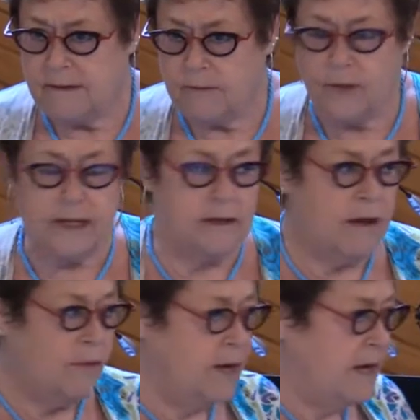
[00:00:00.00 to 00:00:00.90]
We can
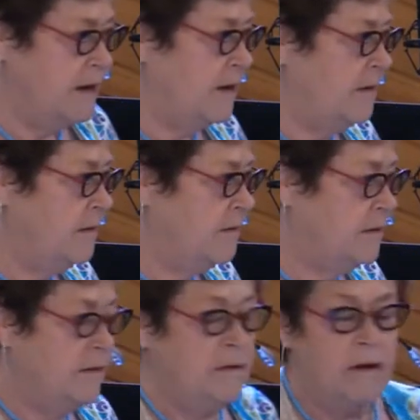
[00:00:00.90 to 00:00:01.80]
go here
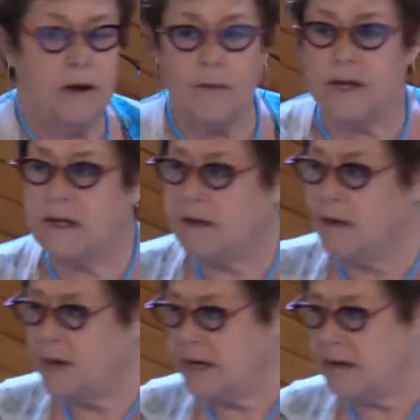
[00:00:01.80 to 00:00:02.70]
or we can
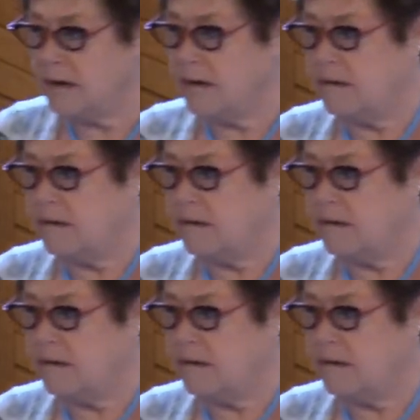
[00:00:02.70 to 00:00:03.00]
go here.